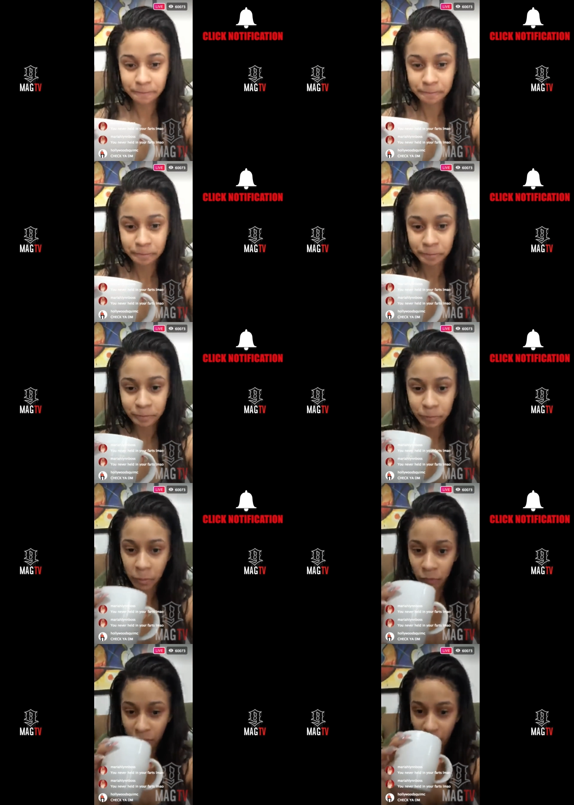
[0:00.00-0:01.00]

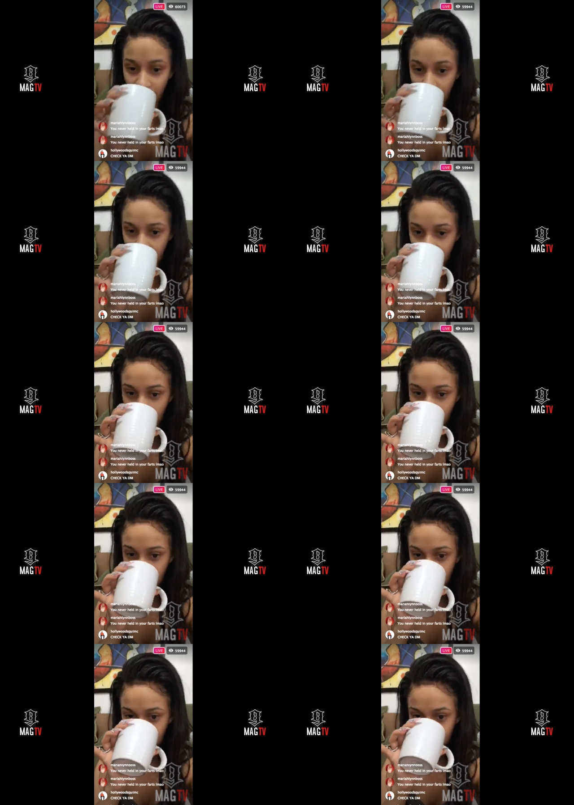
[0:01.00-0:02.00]

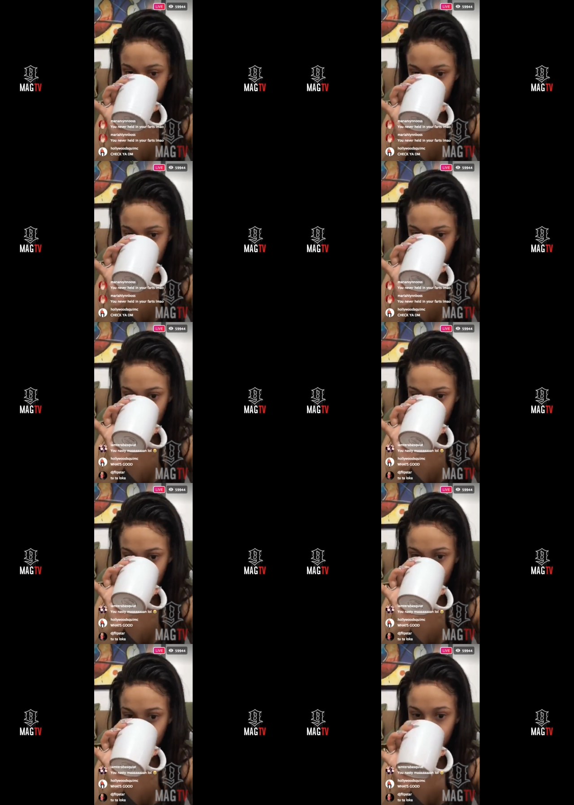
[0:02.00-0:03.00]

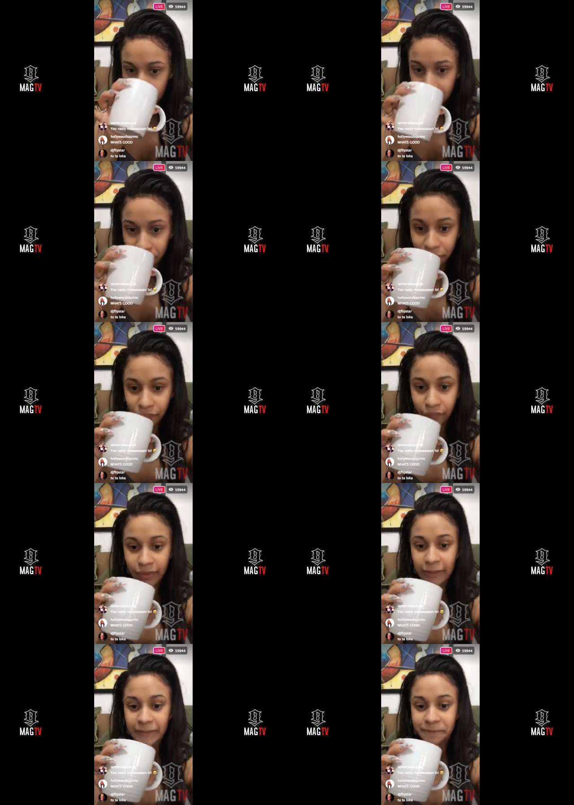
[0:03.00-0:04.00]

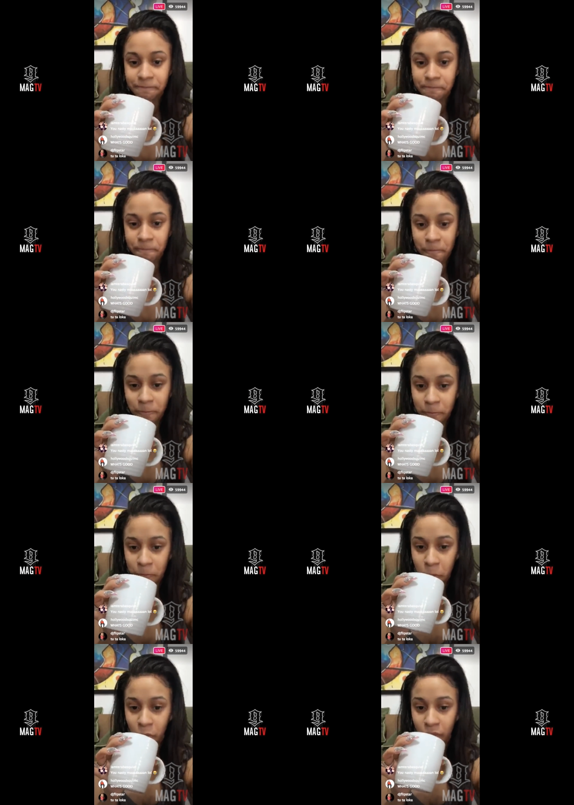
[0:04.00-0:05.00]

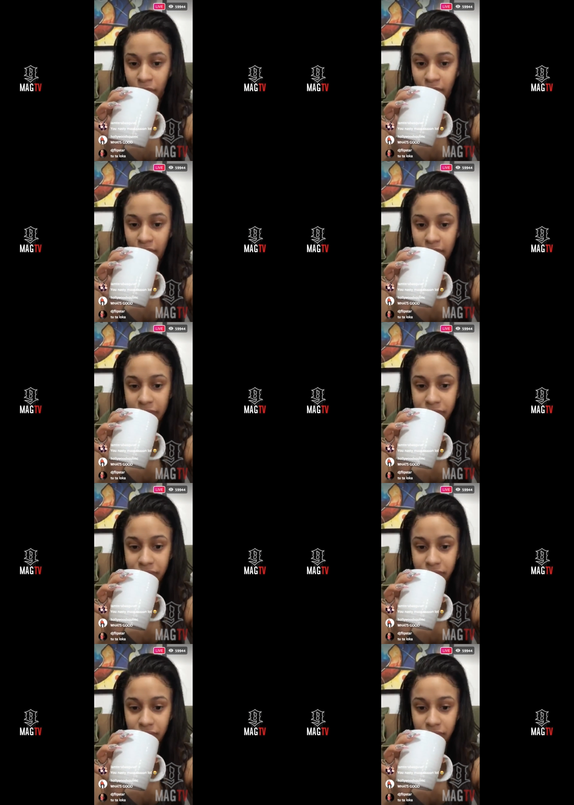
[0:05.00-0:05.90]
(silence)